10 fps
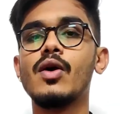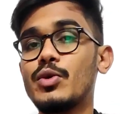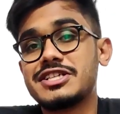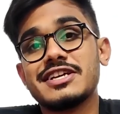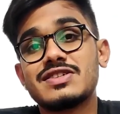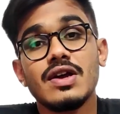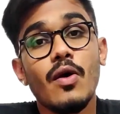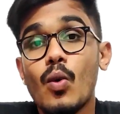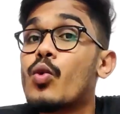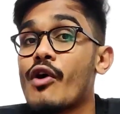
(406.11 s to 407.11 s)
which is
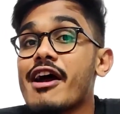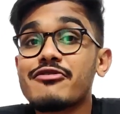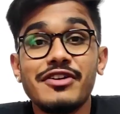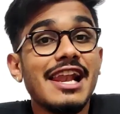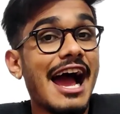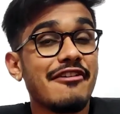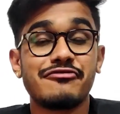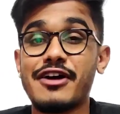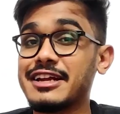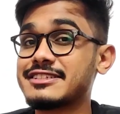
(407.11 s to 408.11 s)
where will I
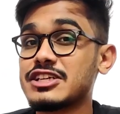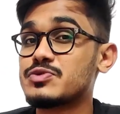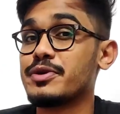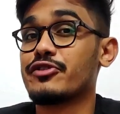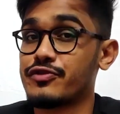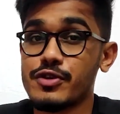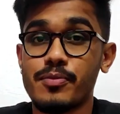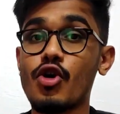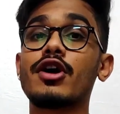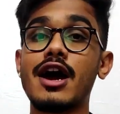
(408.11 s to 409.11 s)
find such
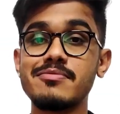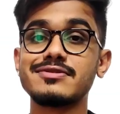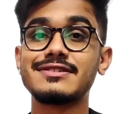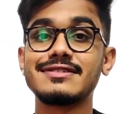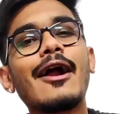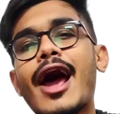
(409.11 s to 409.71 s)
beautiful programs